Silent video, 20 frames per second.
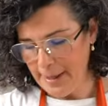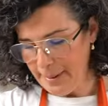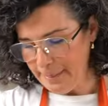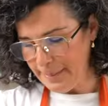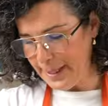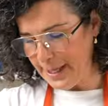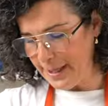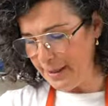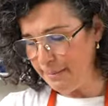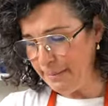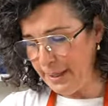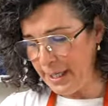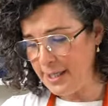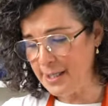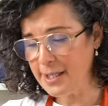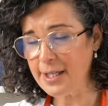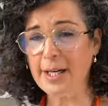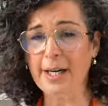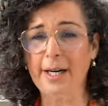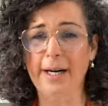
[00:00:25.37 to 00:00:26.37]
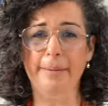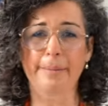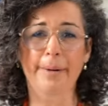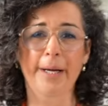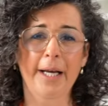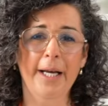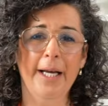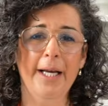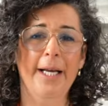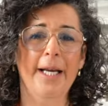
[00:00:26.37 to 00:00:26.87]
But in the meantime,
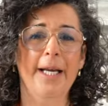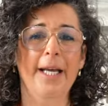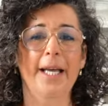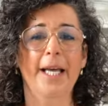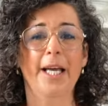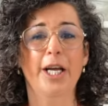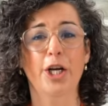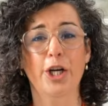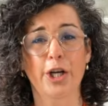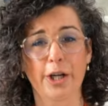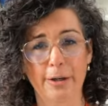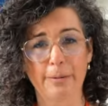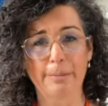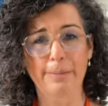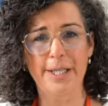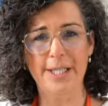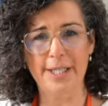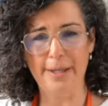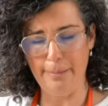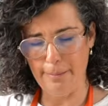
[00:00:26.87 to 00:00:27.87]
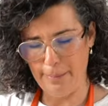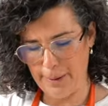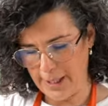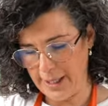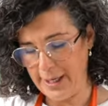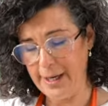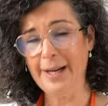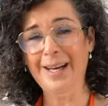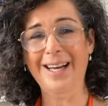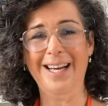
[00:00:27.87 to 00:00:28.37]
it couldn't be
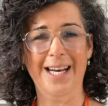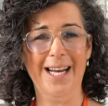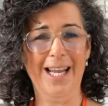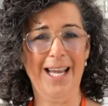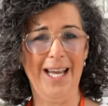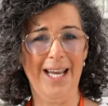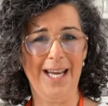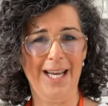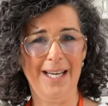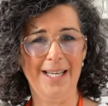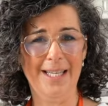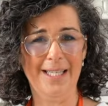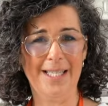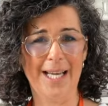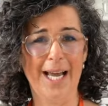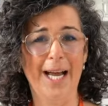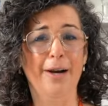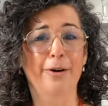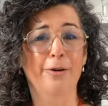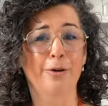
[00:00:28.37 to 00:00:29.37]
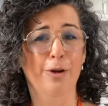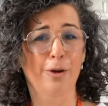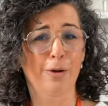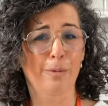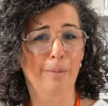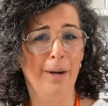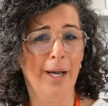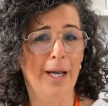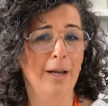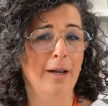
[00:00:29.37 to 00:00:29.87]
simpler, and here is how you
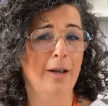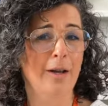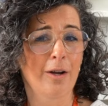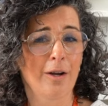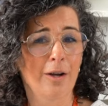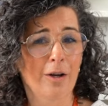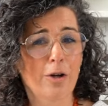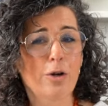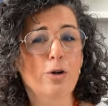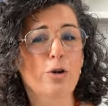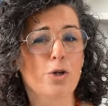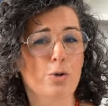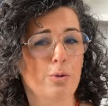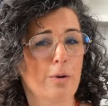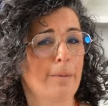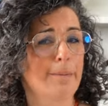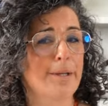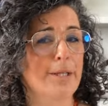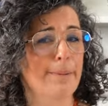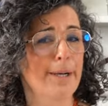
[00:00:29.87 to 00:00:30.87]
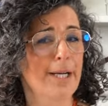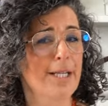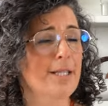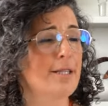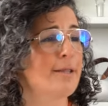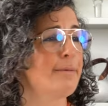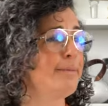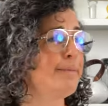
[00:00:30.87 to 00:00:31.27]
make your shawarma spice.